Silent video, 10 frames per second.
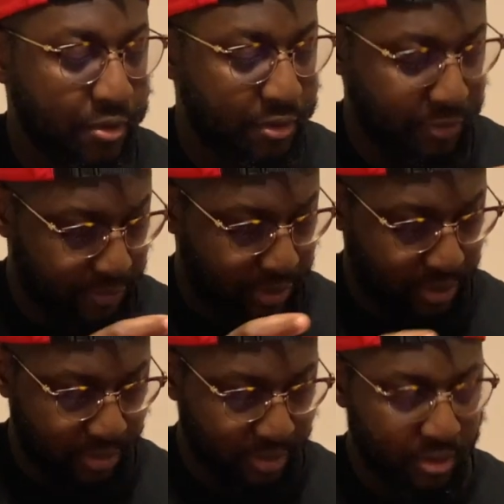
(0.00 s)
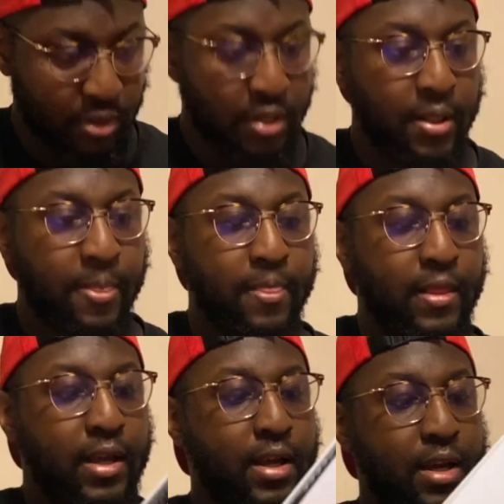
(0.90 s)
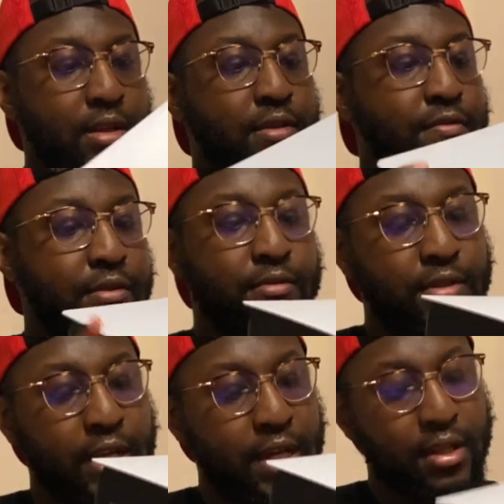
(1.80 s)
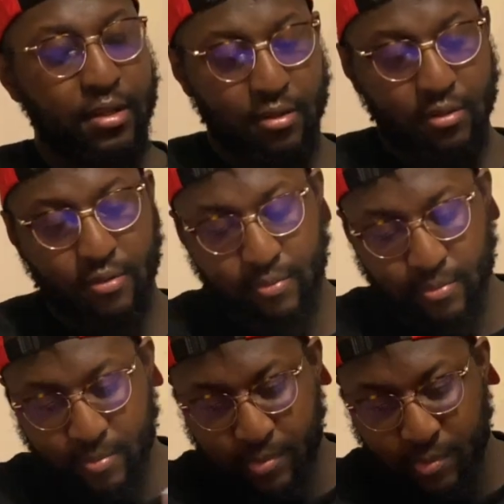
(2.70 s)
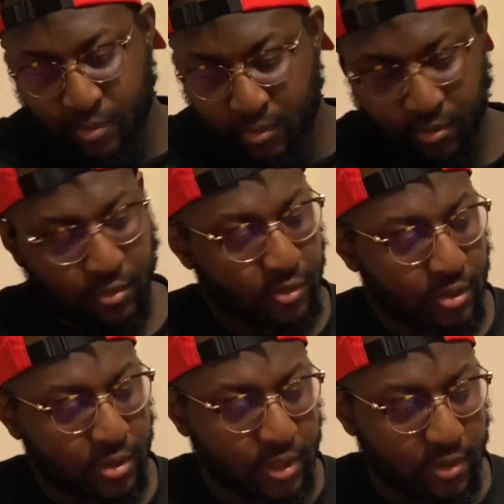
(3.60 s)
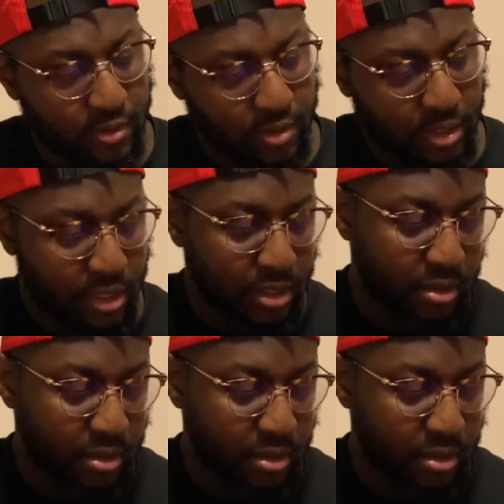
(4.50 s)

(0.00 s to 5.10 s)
this wrong. Let's rotate it. Let's see.